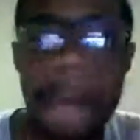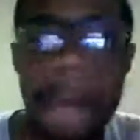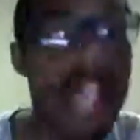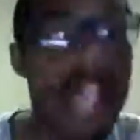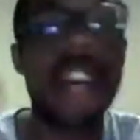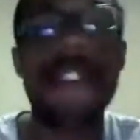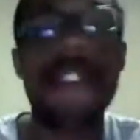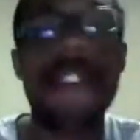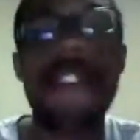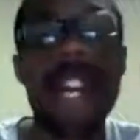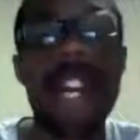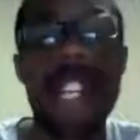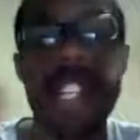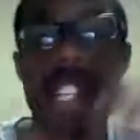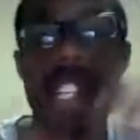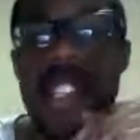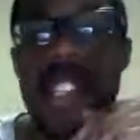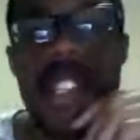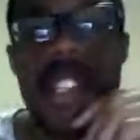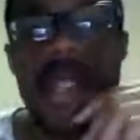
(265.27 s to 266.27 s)
big
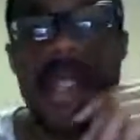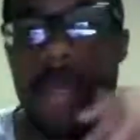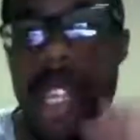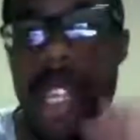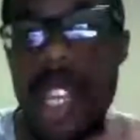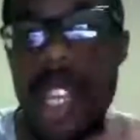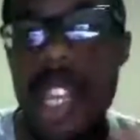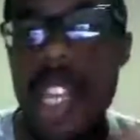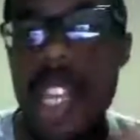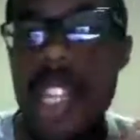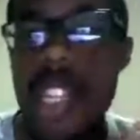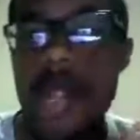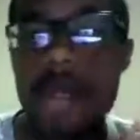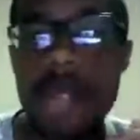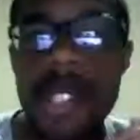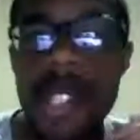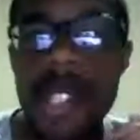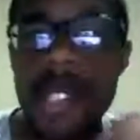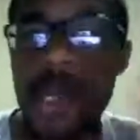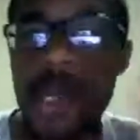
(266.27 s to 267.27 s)
event? Could this be the
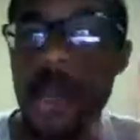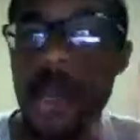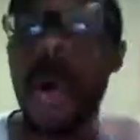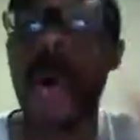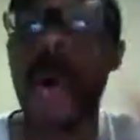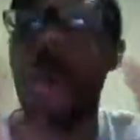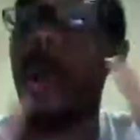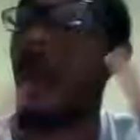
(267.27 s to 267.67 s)
potential